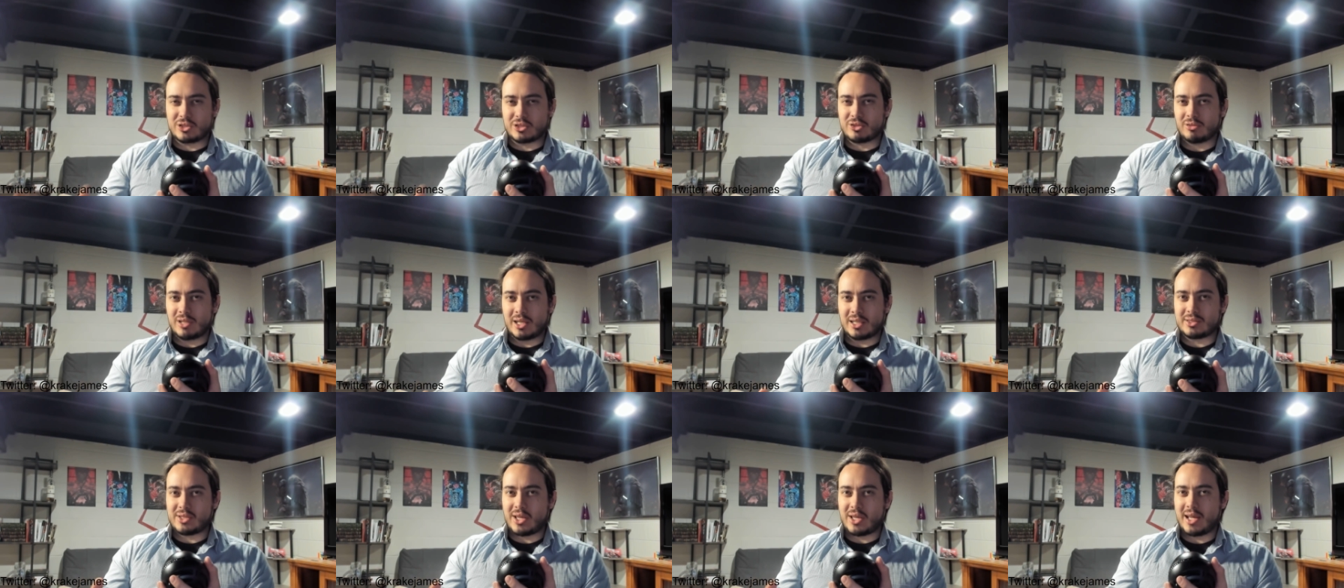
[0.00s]

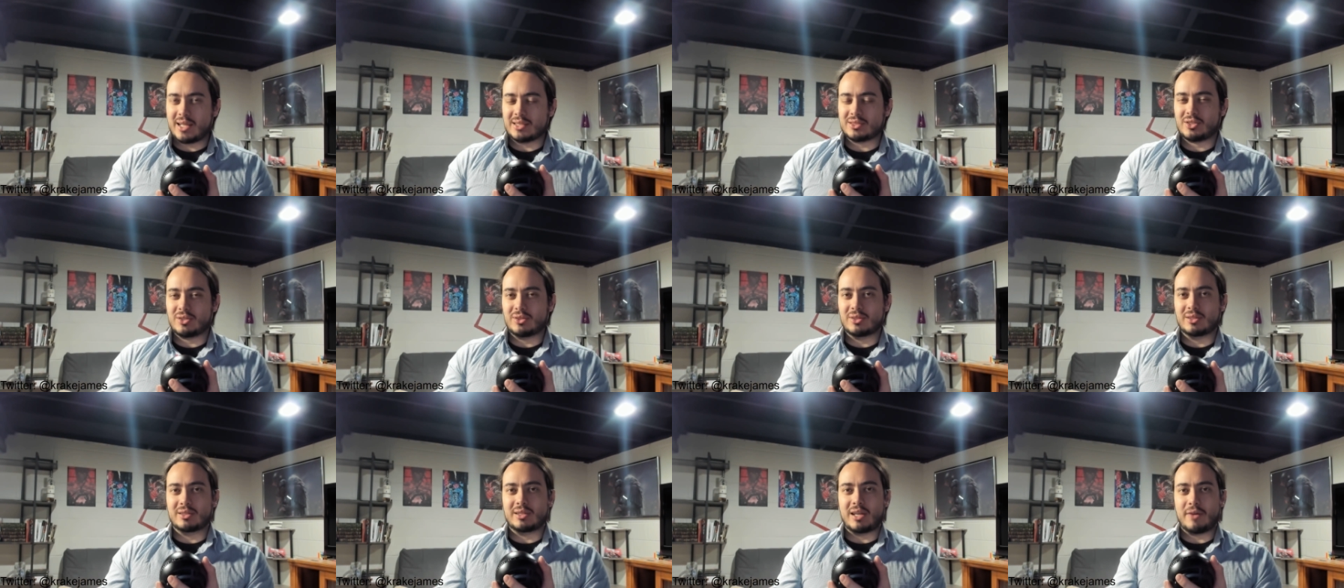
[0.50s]
Rex has
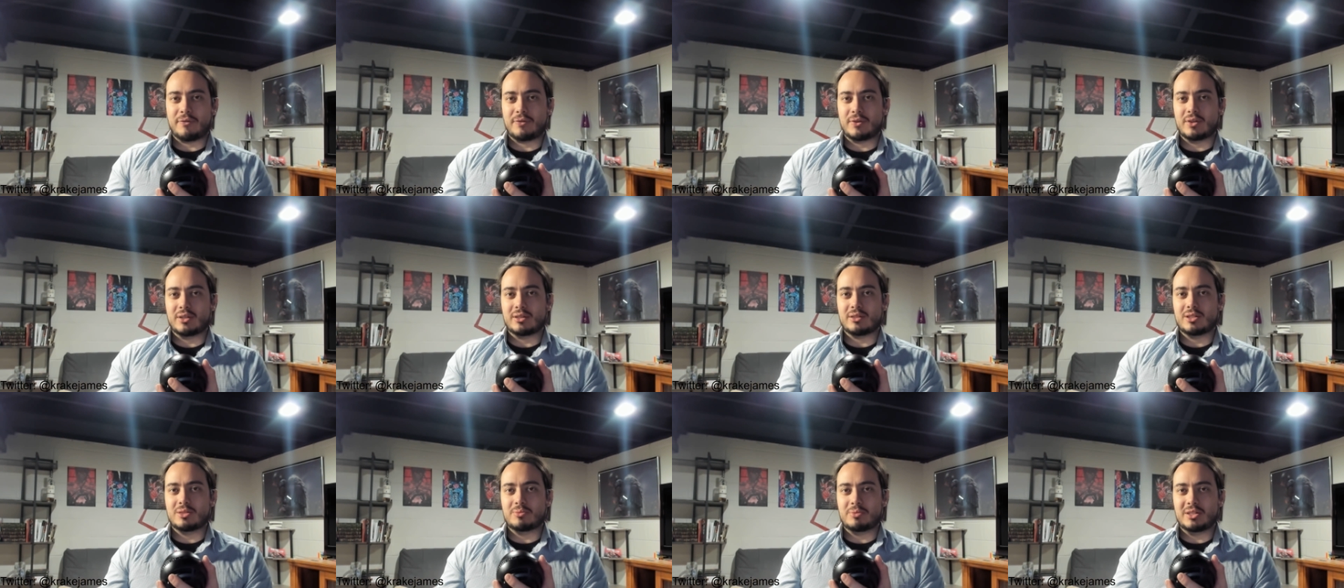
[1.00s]
to
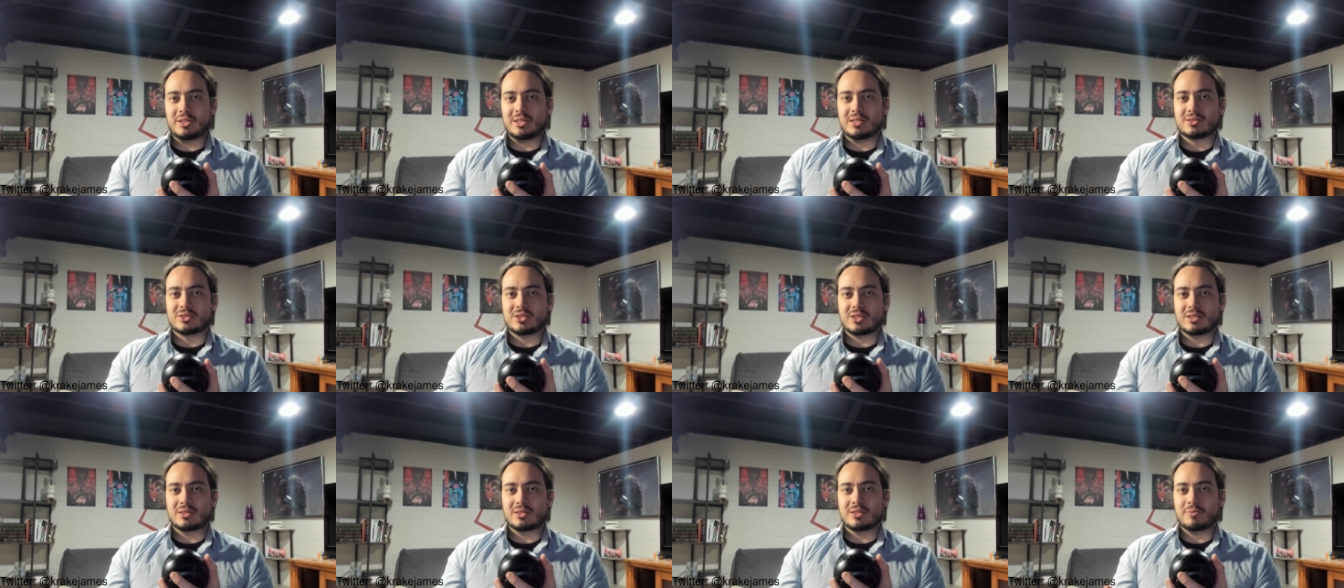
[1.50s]
definitely be
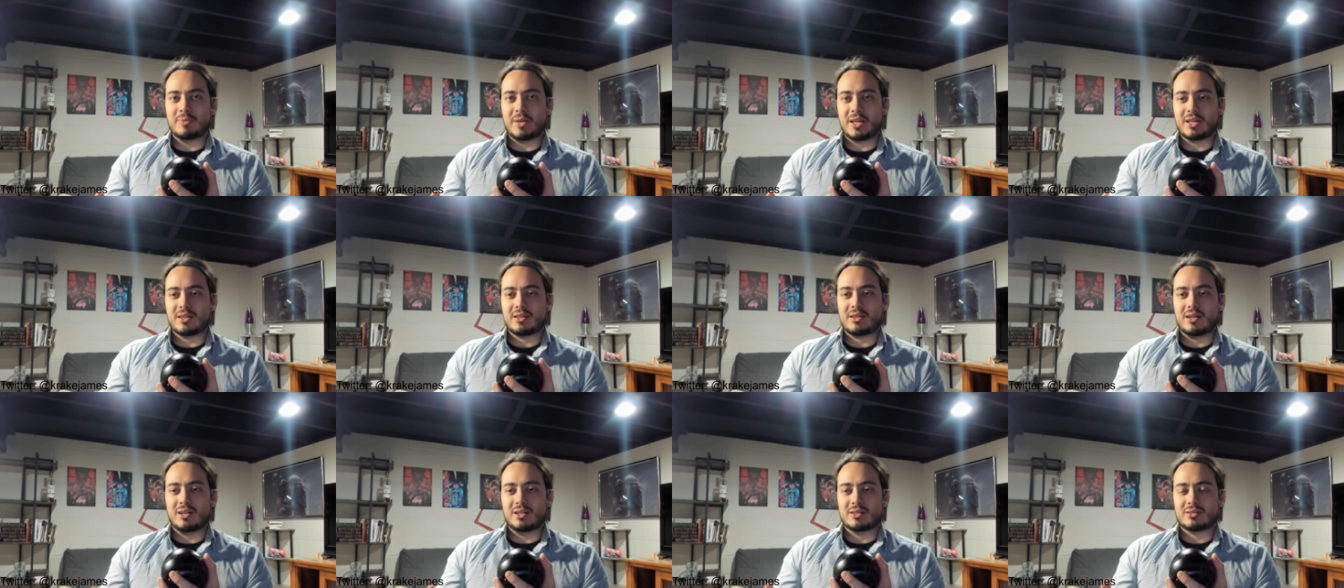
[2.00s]
considered the main
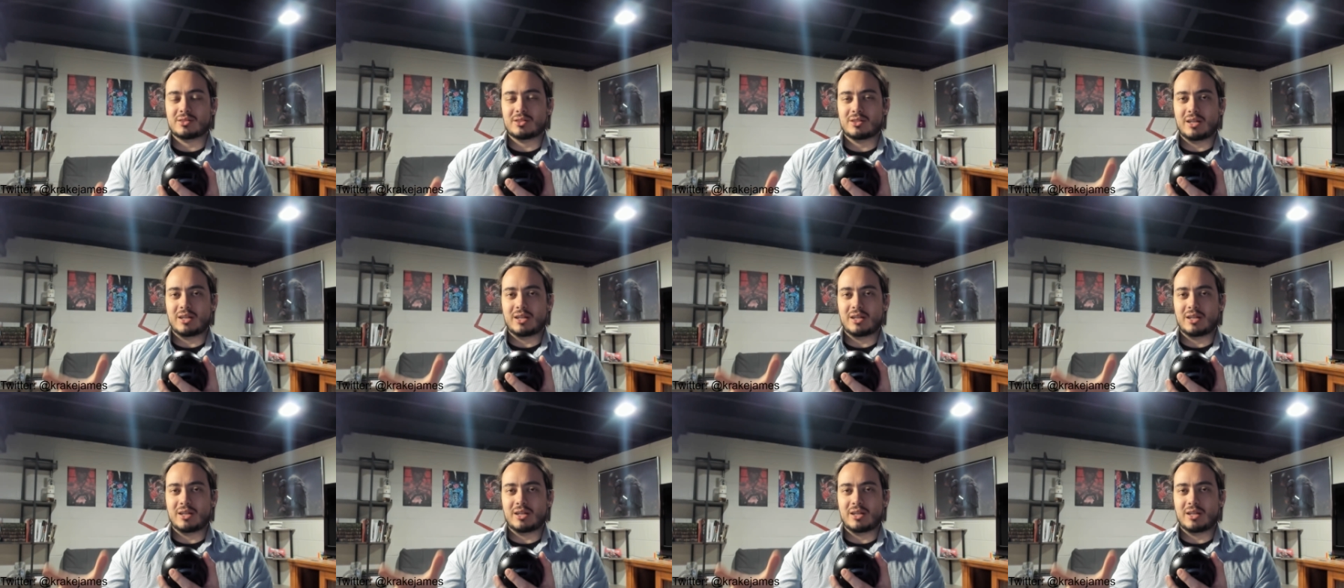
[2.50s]
character,